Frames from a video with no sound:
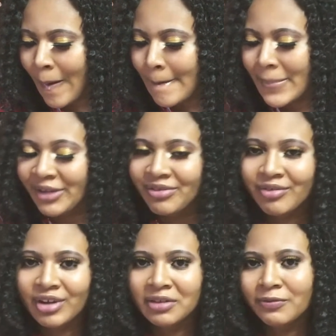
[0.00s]
My
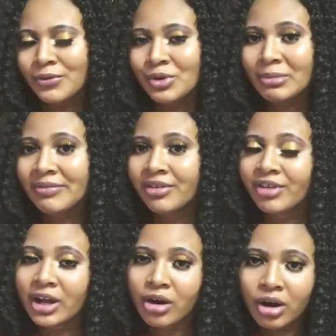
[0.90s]
favorite food, my
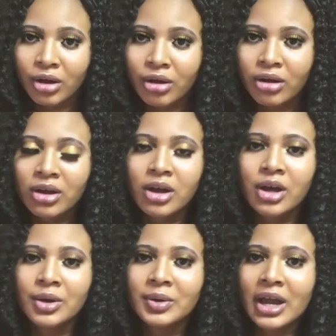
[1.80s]
favorite color.
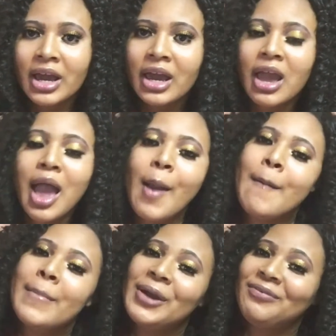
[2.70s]
Okay,
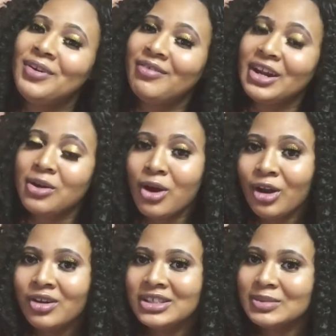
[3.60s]
my favorite color
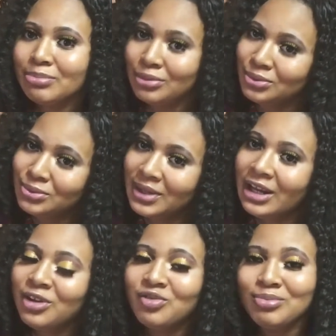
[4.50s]
is blue. I
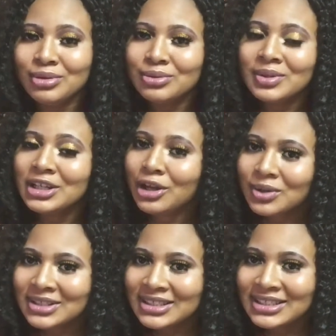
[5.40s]
love blue a
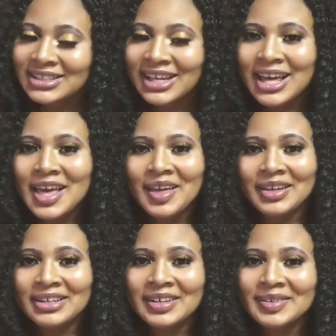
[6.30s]
lot.
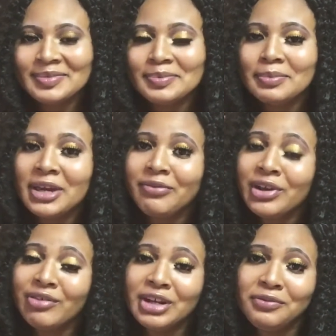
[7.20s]
And my
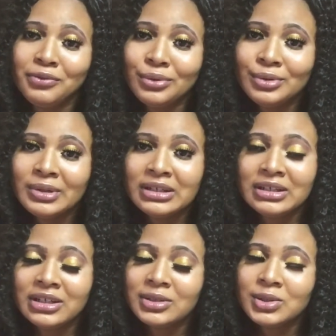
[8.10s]
favorite food,
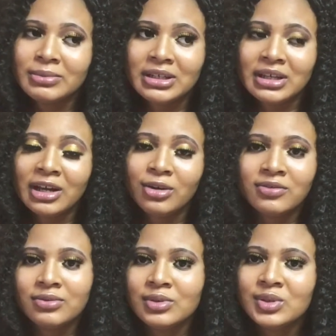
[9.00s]
there's so many. I love
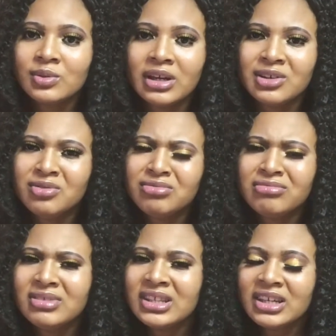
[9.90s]
food, so I don't
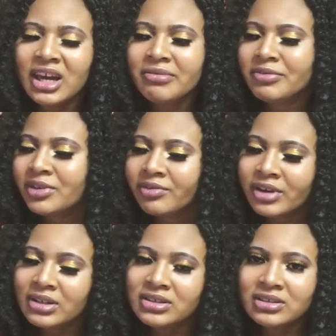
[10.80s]
think I have a
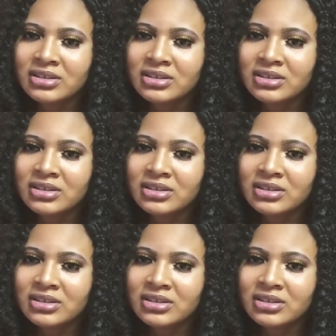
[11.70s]
favorite.